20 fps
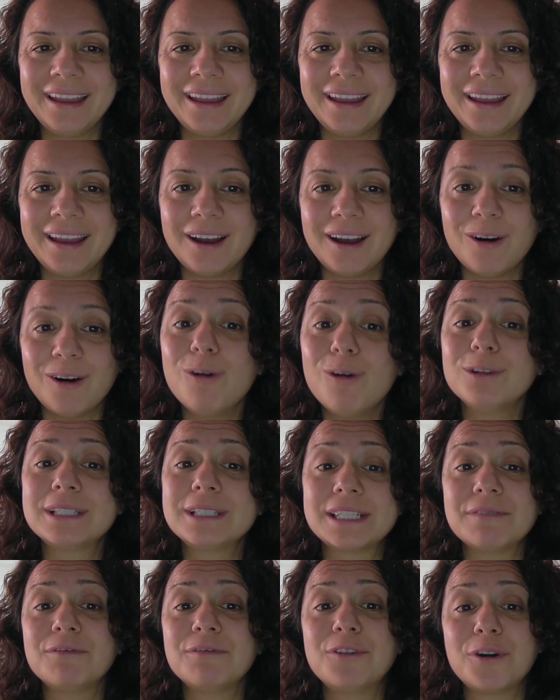All this
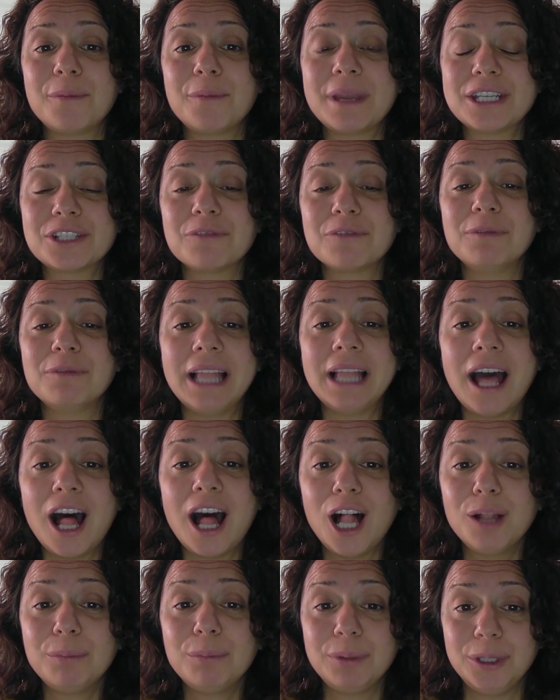information will
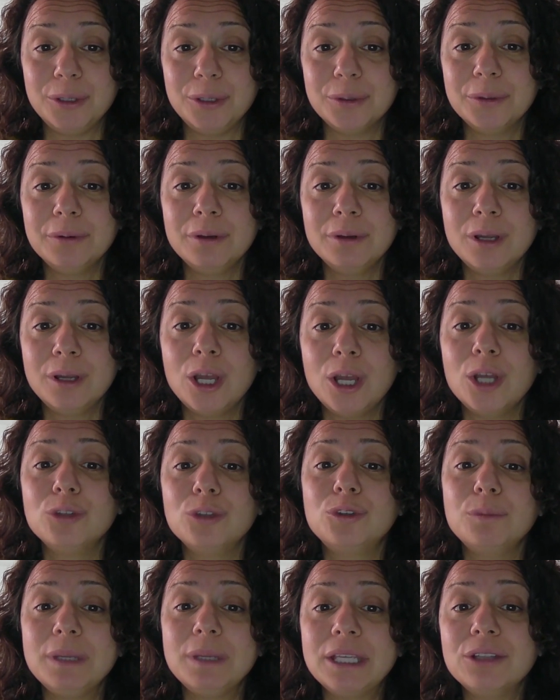help you to
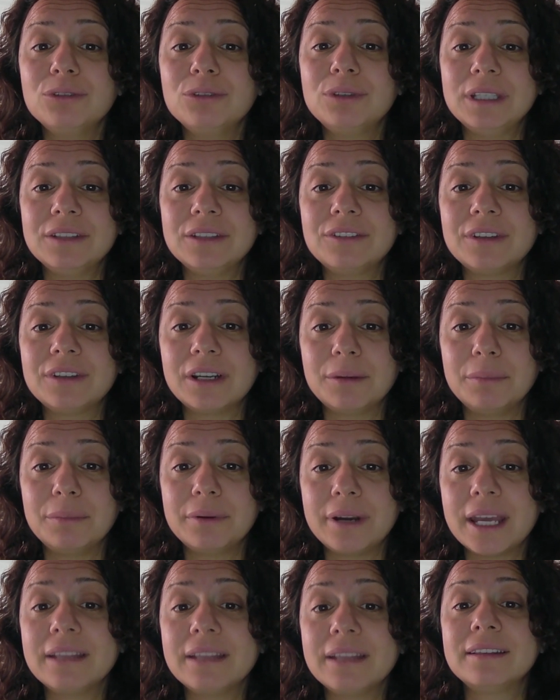begin to
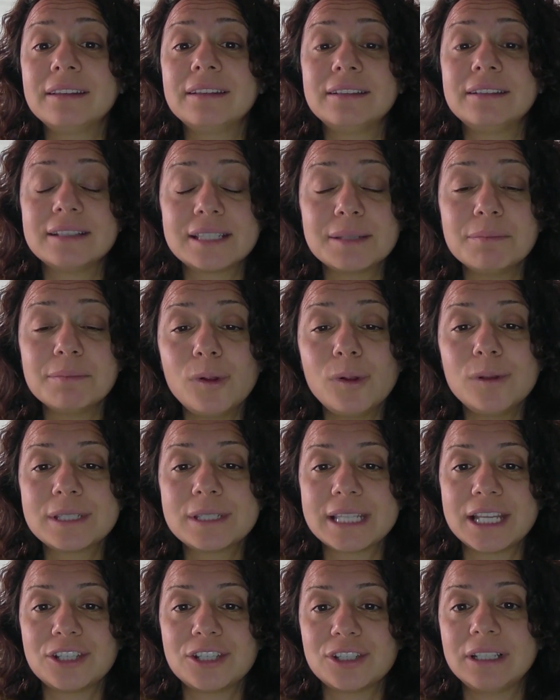interpret the
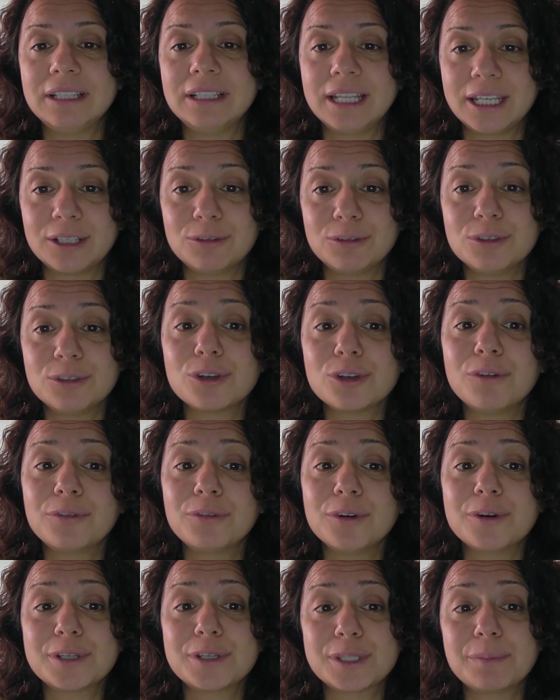symbolization language of
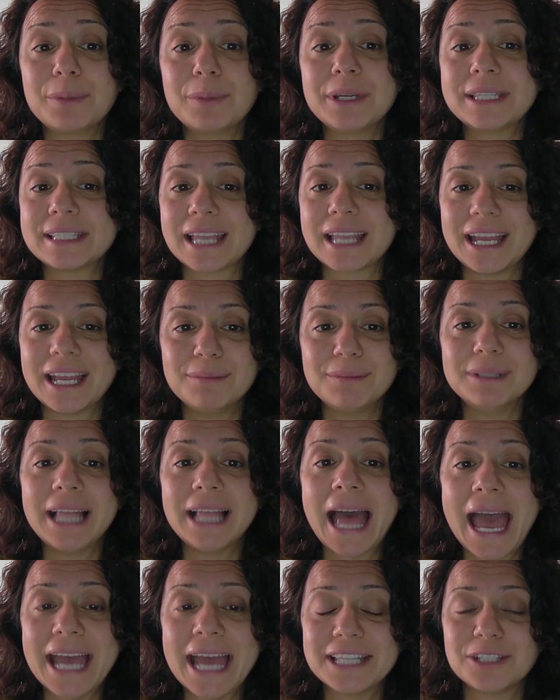your spirit's animal
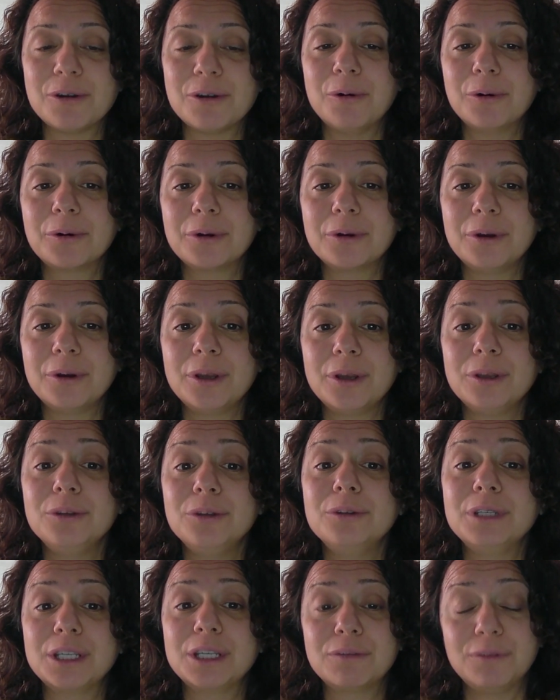hedgehog,
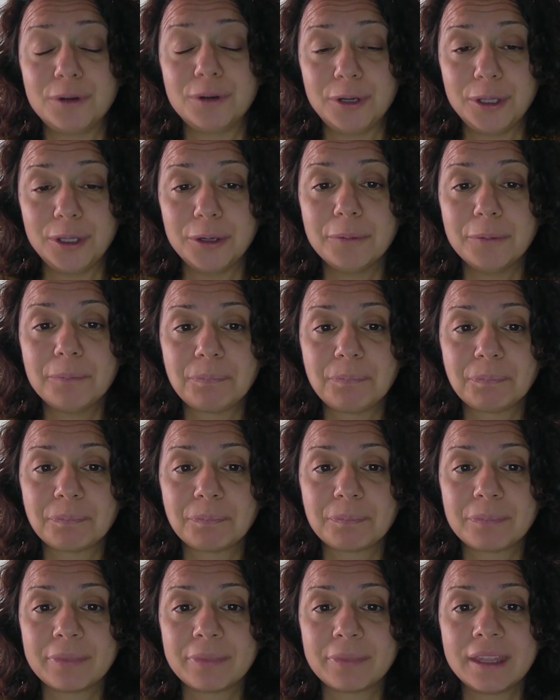unique for you.
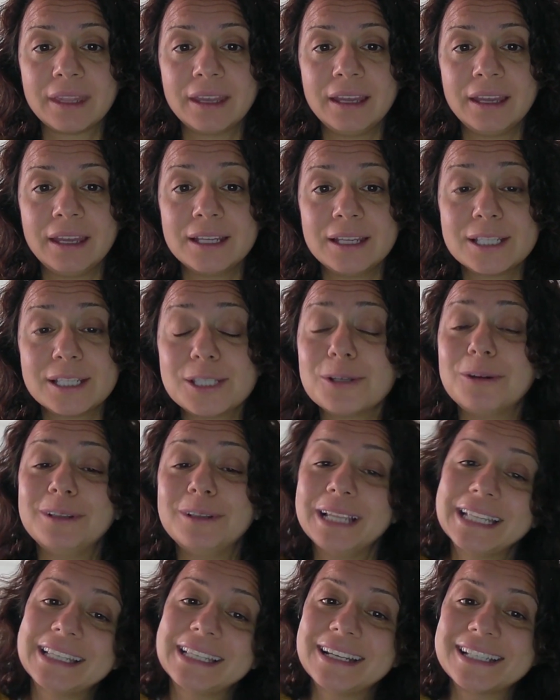So
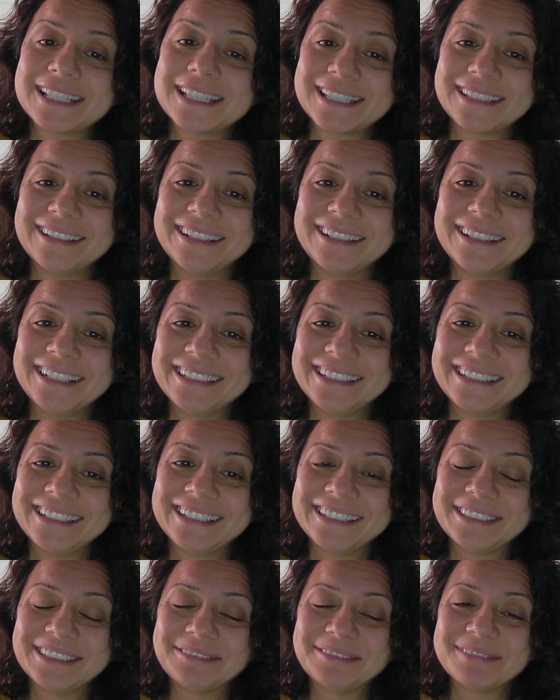let us start,
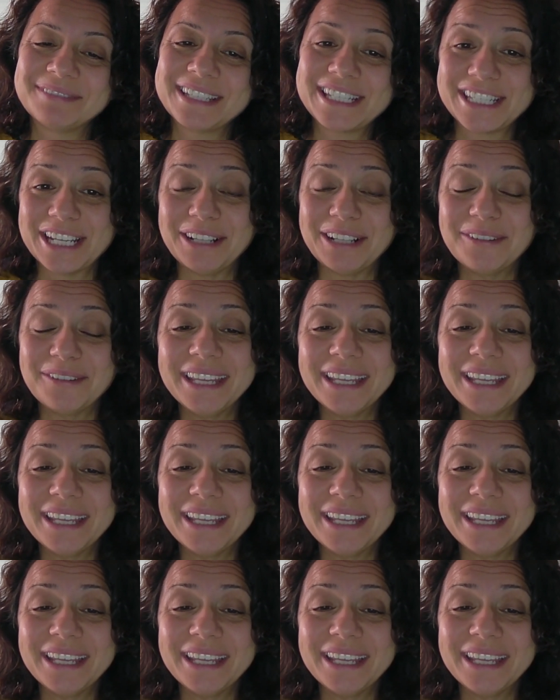shall we?